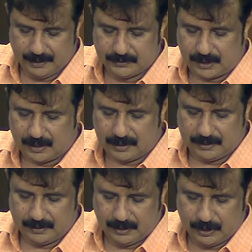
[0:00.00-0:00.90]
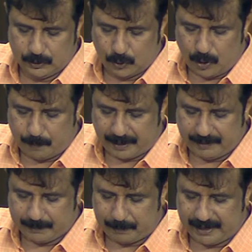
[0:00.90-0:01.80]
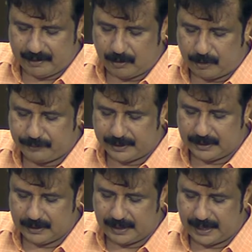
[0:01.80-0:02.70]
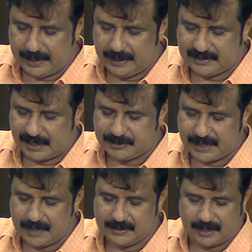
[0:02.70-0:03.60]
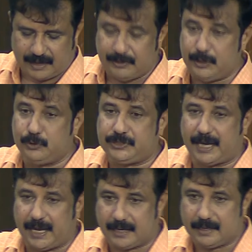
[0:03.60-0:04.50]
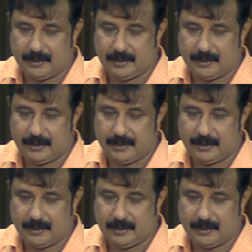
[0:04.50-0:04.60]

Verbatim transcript: Sir, no private player offered any substantial revenue share